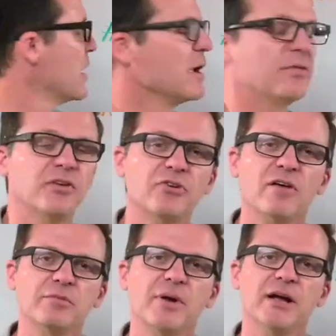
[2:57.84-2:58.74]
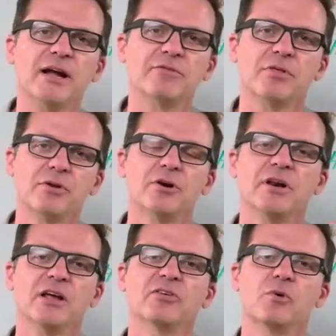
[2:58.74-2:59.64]
If they still haven't paid after 30
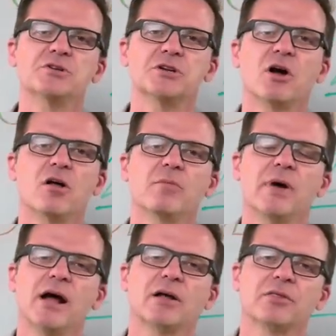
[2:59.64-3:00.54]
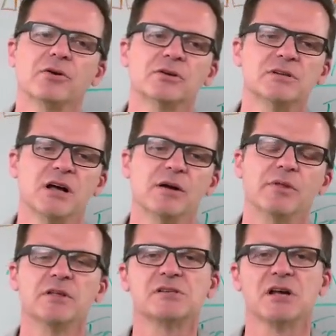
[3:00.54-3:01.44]
days, I want you to call them back a 3rd time, and this